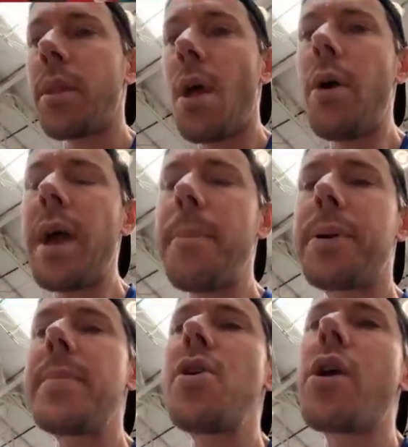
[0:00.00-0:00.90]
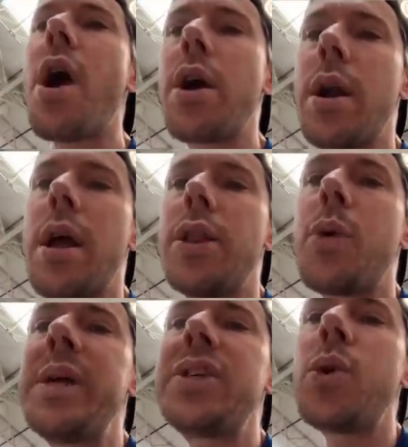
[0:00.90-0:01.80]
Okay, put them in your cart. The
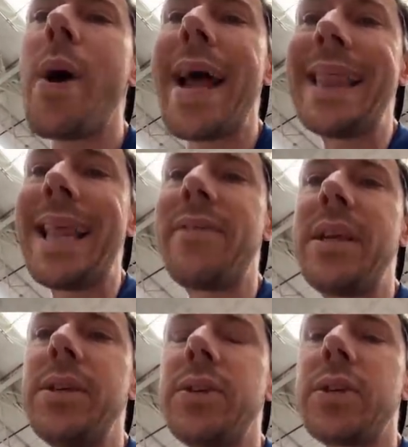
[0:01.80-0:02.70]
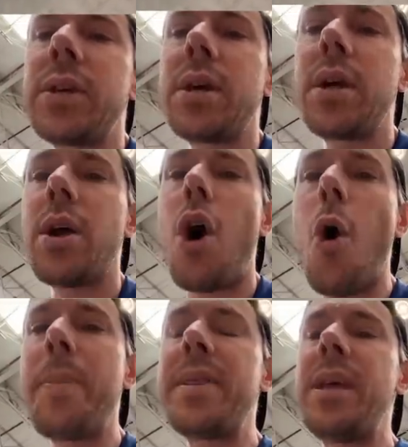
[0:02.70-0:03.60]
reason why I love these,
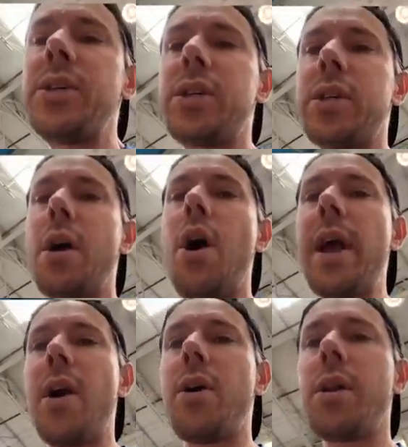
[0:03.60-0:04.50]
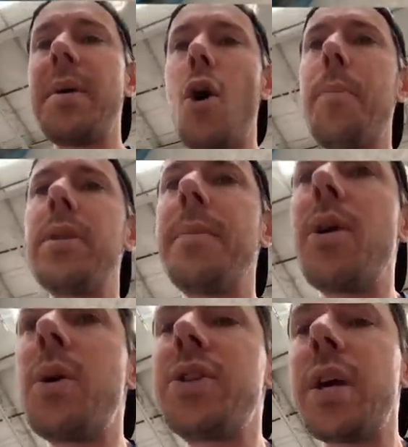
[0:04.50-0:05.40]
open, these? Okay, let me open them
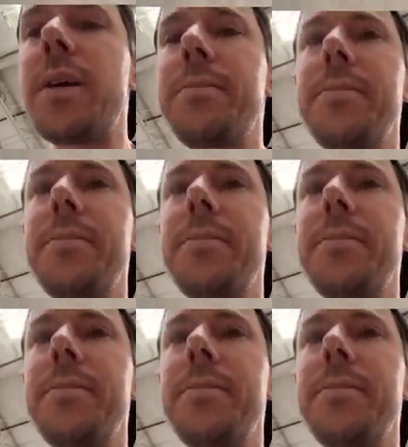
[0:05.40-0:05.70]
here, one second.